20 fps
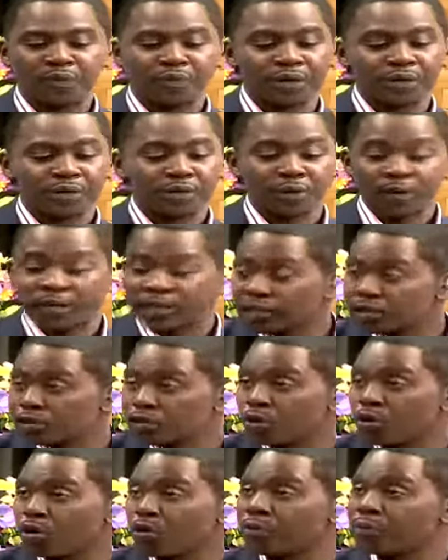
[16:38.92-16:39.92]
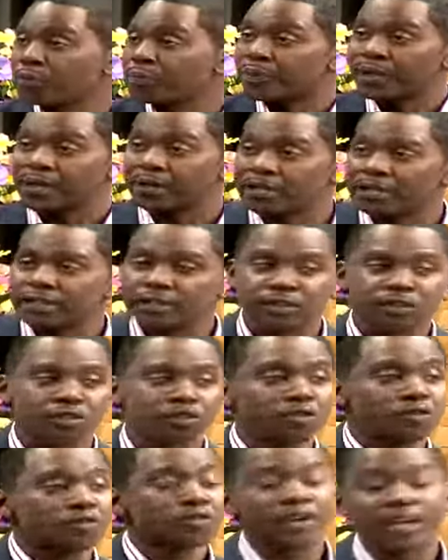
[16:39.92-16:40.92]
going at home, parents,
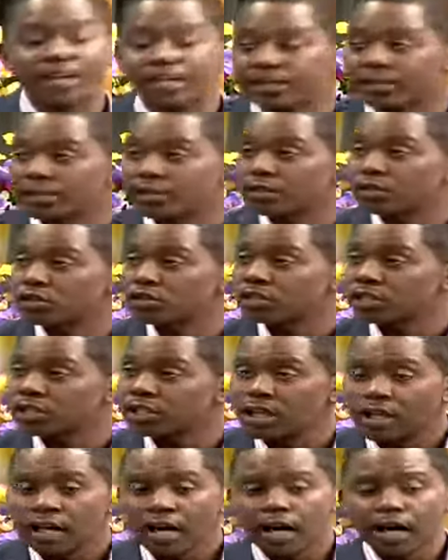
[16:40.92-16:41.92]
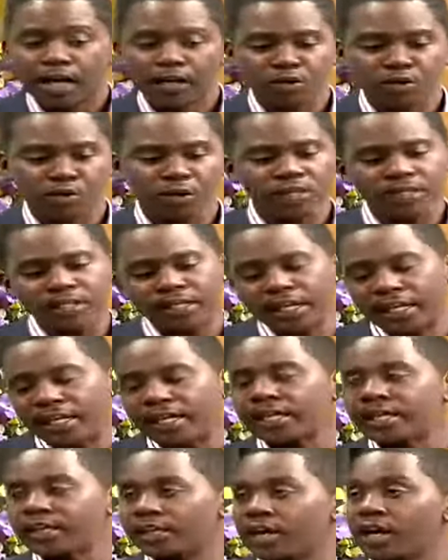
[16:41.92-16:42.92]
your friends, you see, and you're wondering,
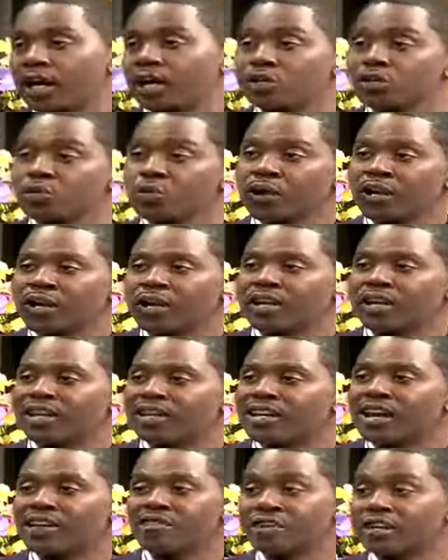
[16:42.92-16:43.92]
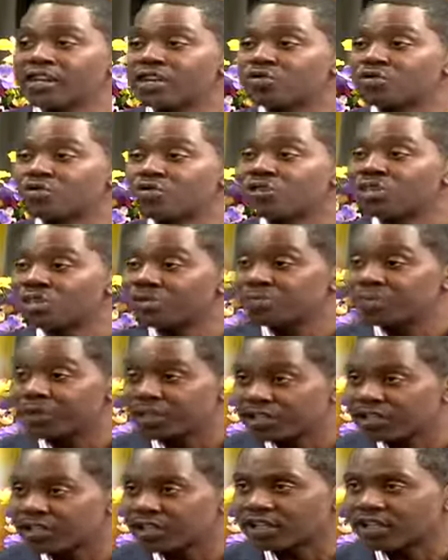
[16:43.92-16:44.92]
hey, how do I navigate through this
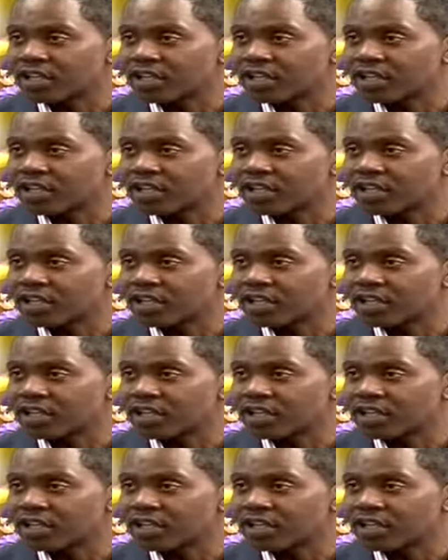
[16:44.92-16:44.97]
pressure?